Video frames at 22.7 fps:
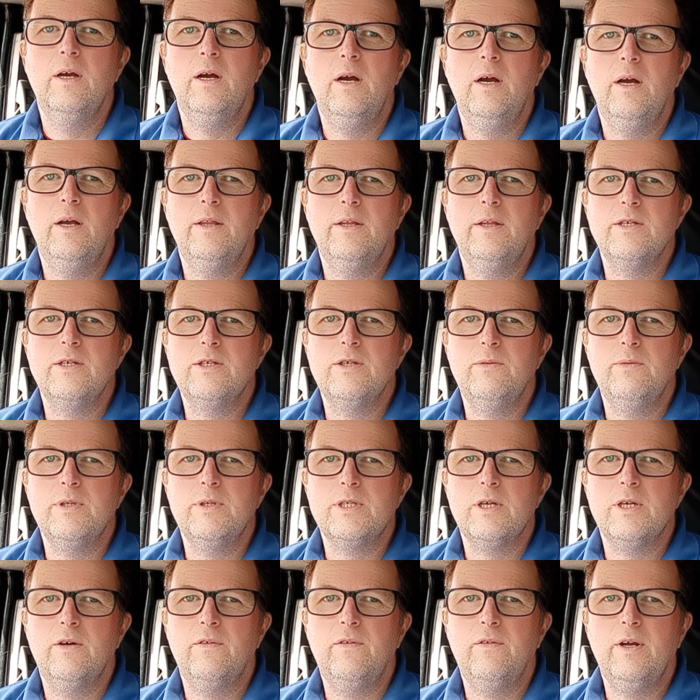and then 2
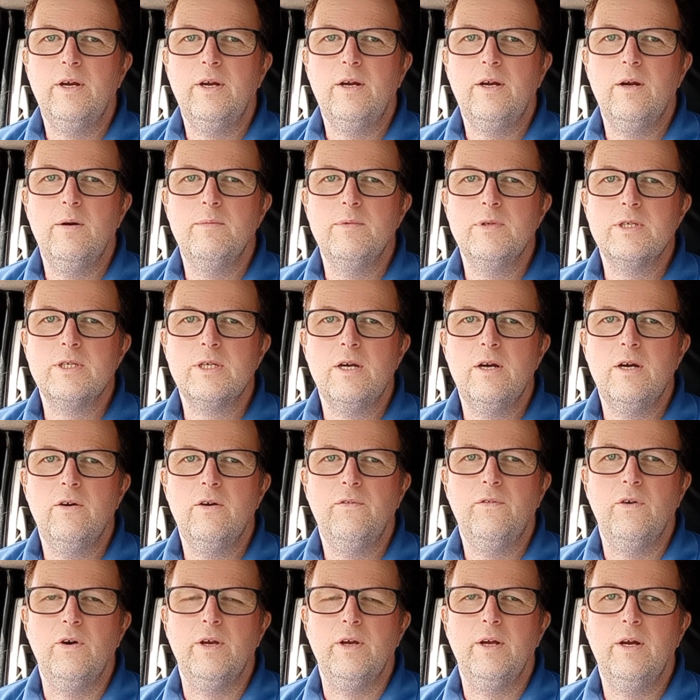weeks after that come and
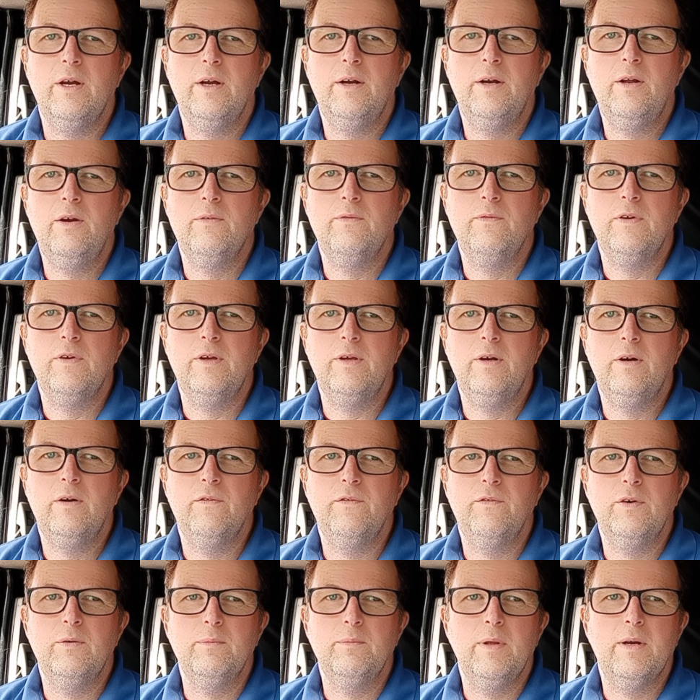scarify, and hopefully I'll
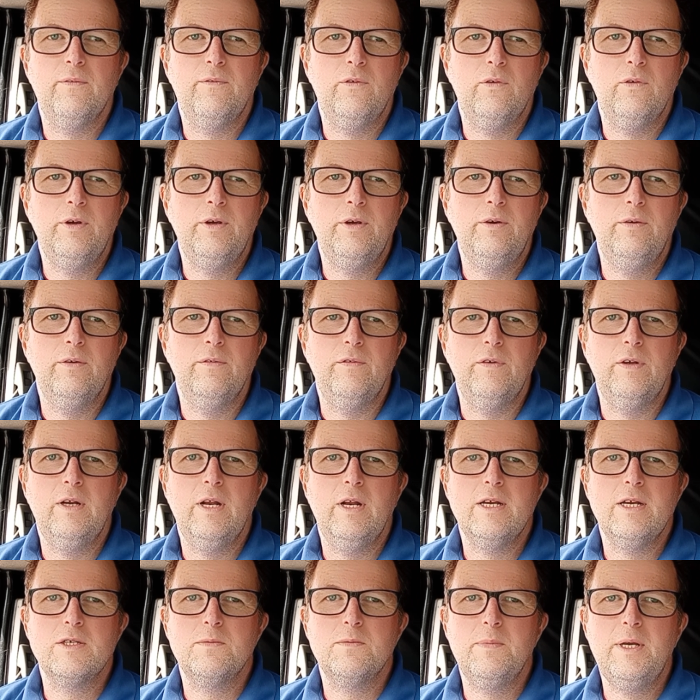film that for you if he
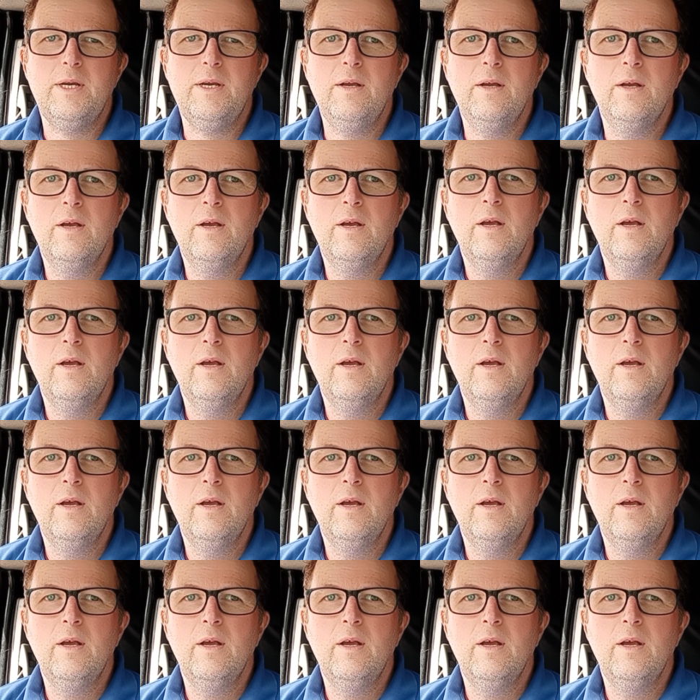lets me.